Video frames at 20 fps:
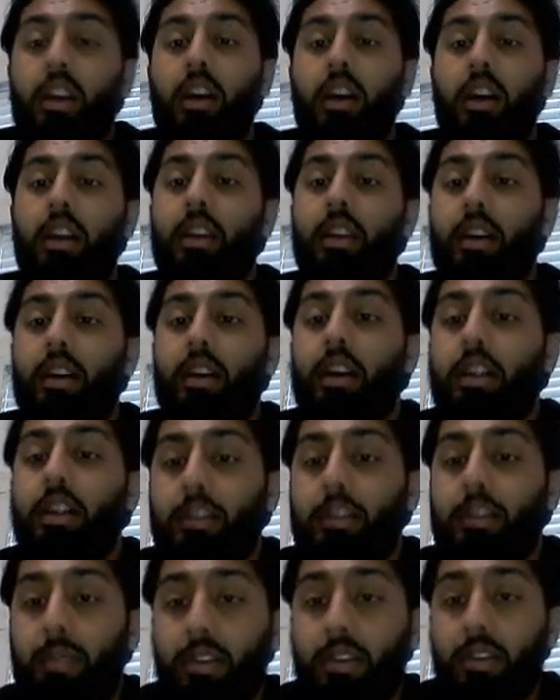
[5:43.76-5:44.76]
And as
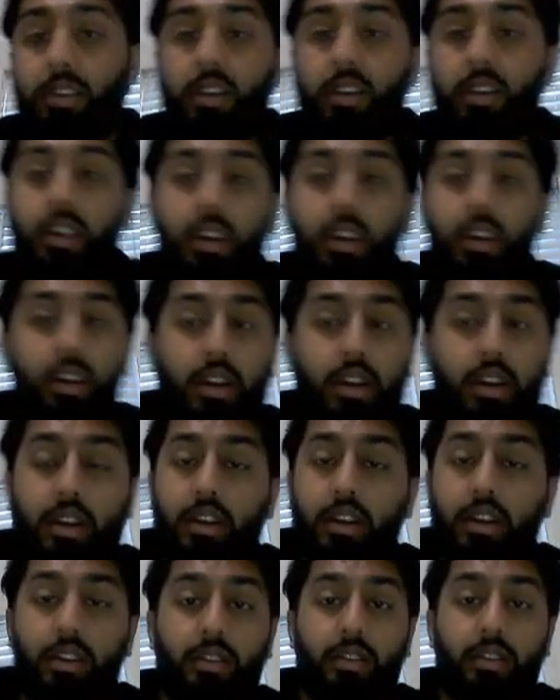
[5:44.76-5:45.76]
I mentioned earlier,
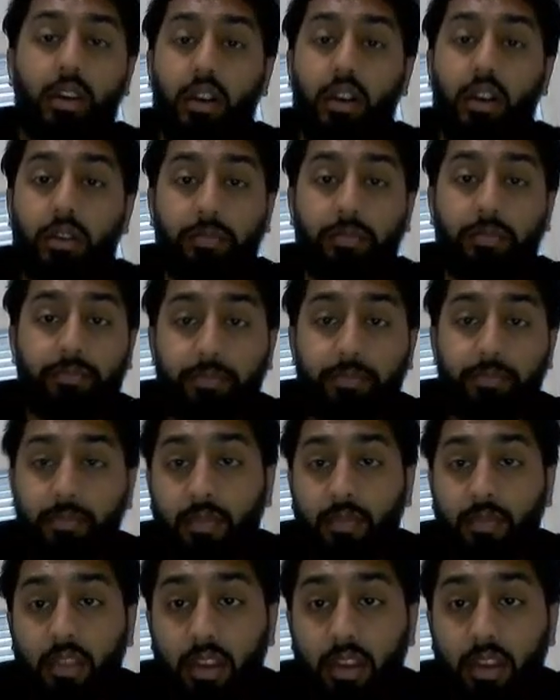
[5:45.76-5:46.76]

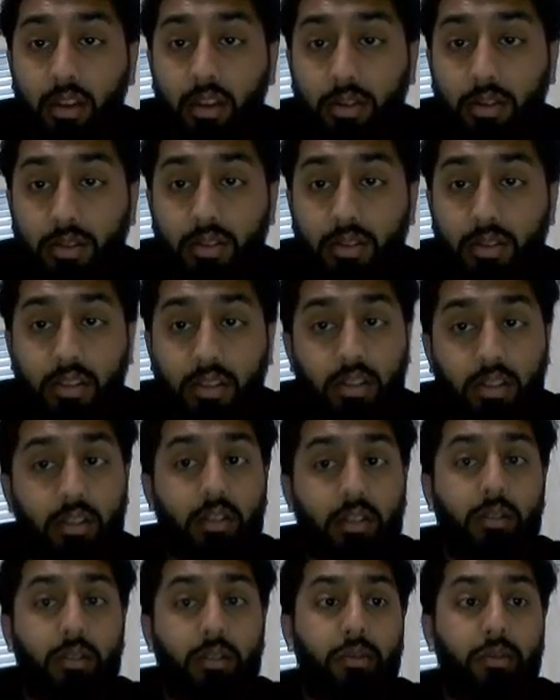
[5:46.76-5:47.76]
it also says that it's
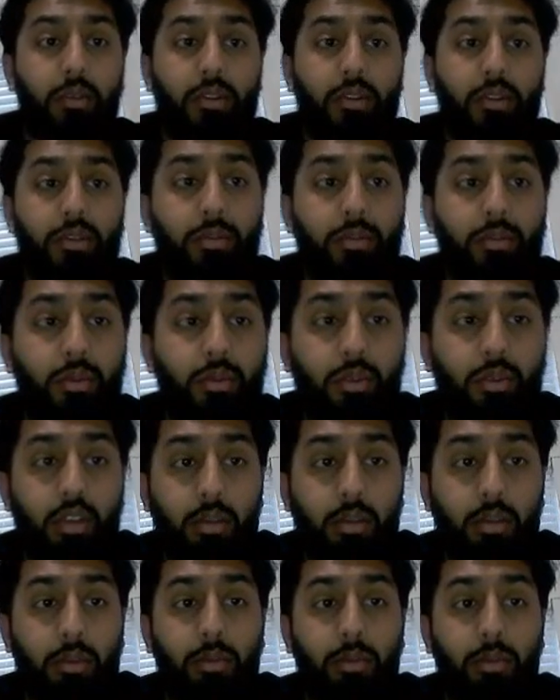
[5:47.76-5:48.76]
irreversible,
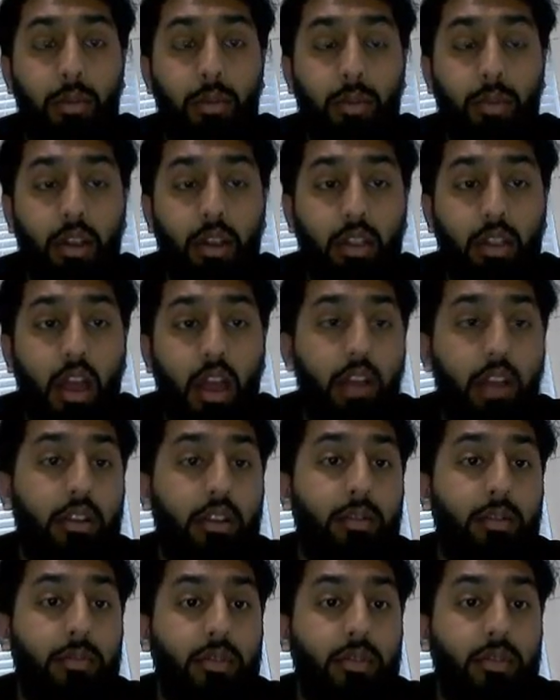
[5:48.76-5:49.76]
inhibited by
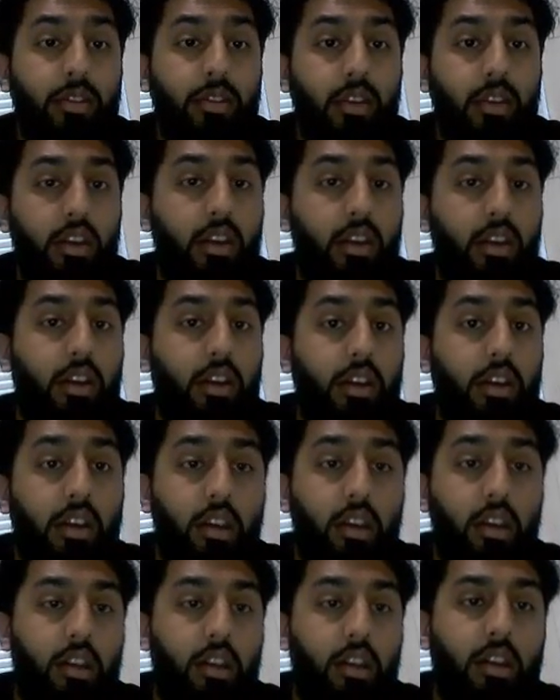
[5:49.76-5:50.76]
beta-lactams.
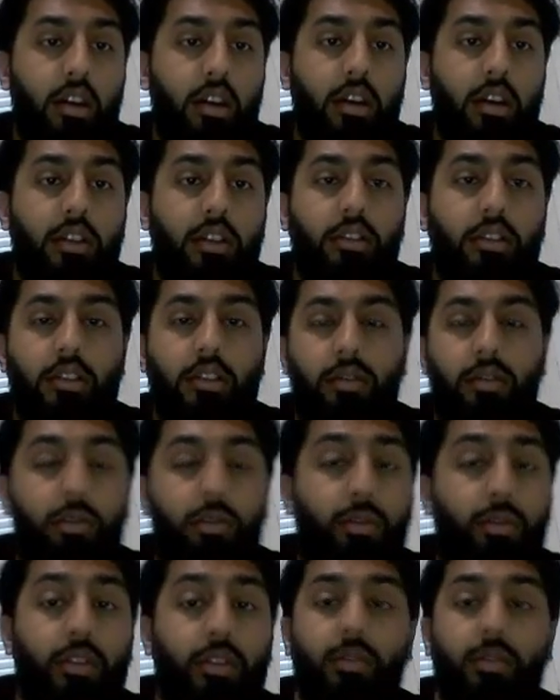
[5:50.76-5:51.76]
And just a few
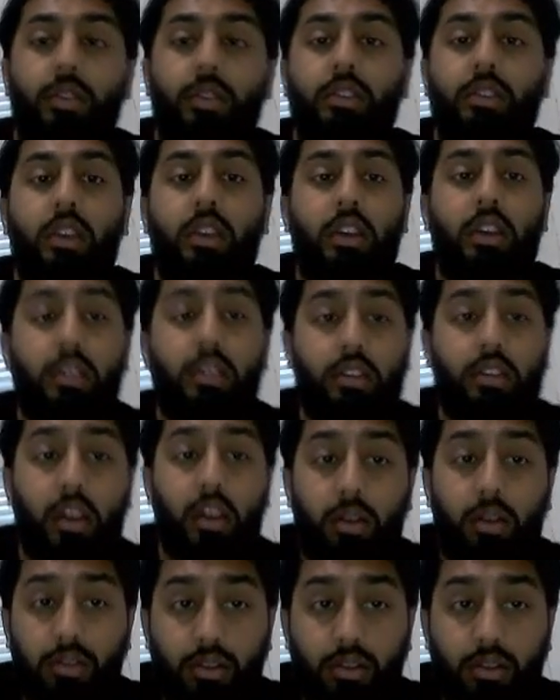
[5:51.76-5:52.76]
points I want to say is they
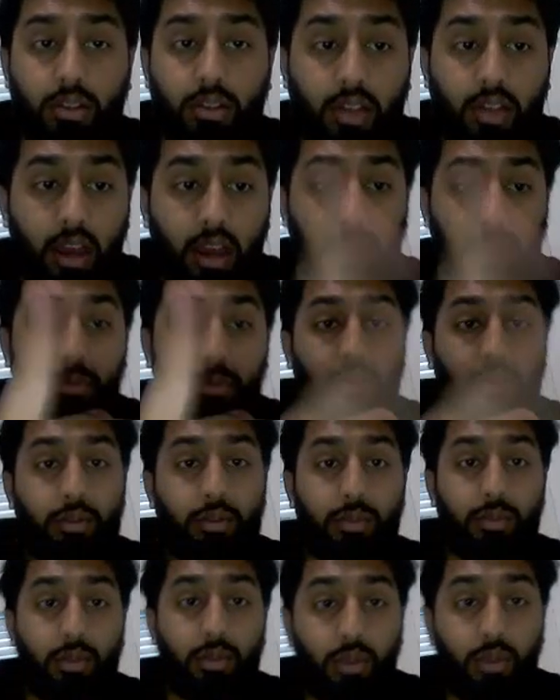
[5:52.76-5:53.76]
also attack
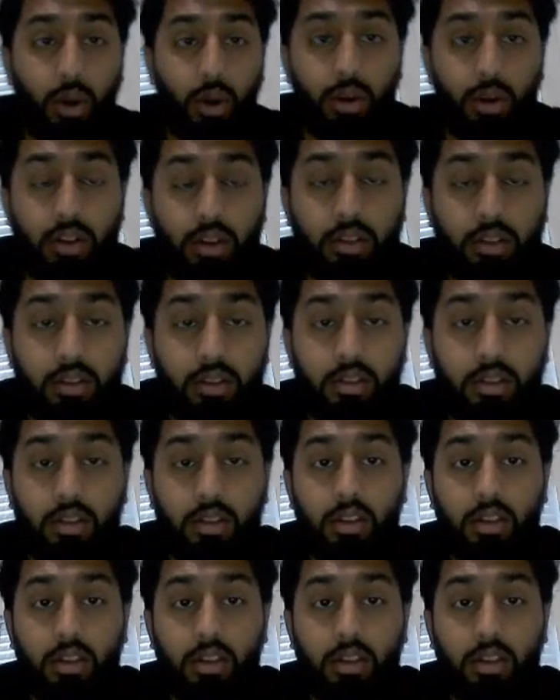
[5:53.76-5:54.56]
multiple targets,